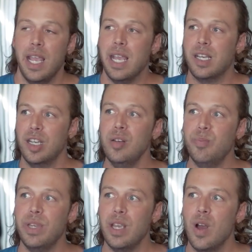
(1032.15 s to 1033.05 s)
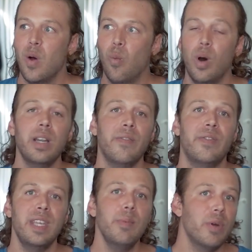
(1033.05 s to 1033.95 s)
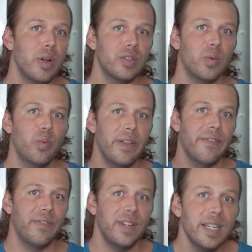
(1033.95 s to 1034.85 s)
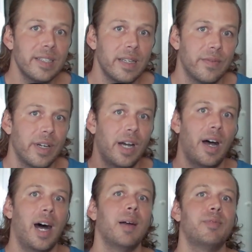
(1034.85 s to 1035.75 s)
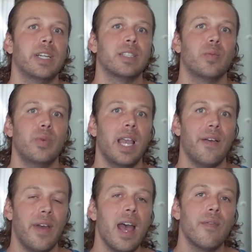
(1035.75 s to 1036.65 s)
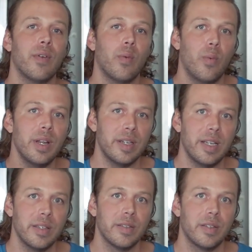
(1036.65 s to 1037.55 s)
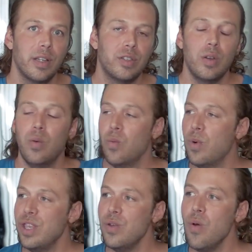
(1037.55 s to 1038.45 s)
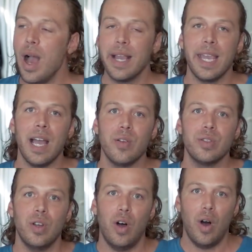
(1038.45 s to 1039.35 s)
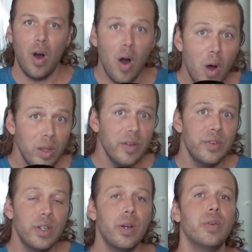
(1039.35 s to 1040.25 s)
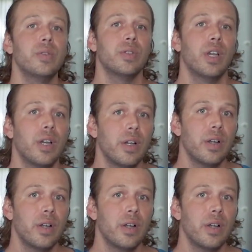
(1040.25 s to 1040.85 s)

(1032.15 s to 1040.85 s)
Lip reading: It could be one of the most reflective objects we have ever witnessed. So when you account all of those